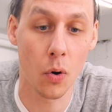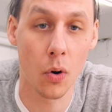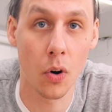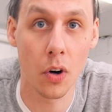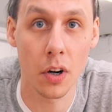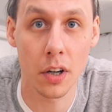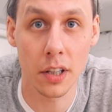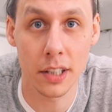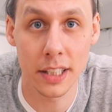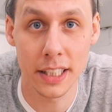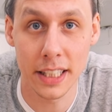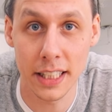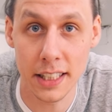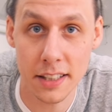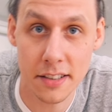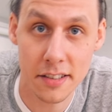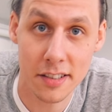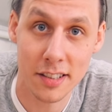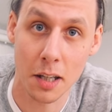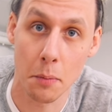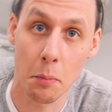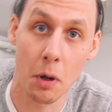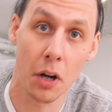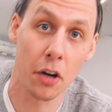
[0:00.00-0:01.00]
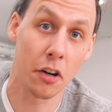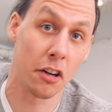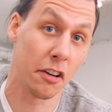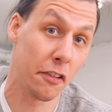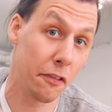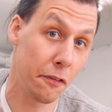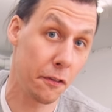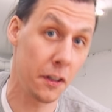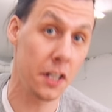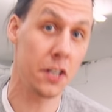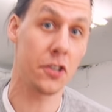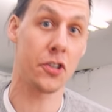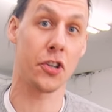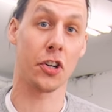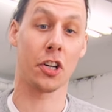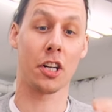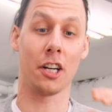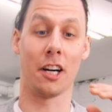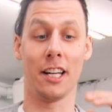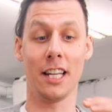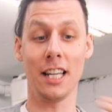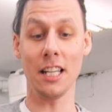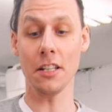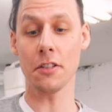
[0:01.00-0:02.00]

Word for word: or need some other feature cut